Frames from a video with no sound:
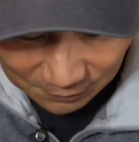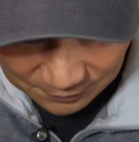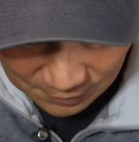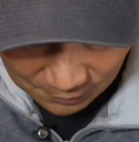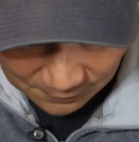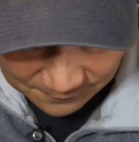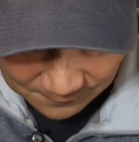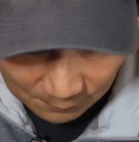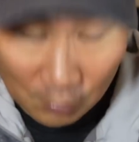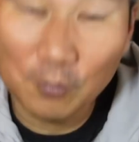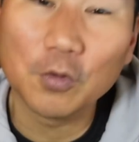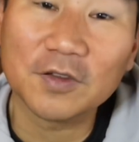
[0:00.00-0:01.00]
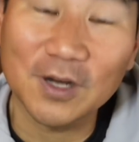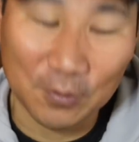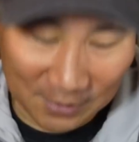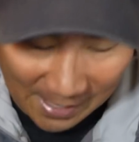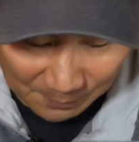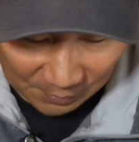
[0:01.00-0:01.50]
So the, we'll, we'll, start
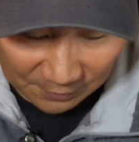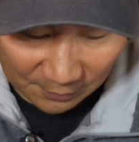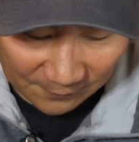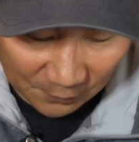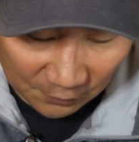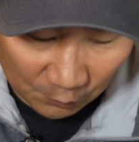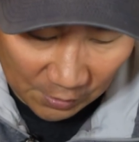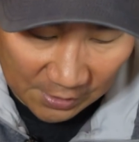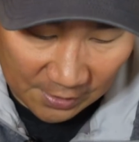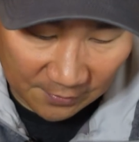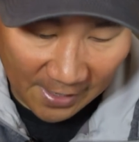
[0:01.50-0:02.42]
with comics. So the first one is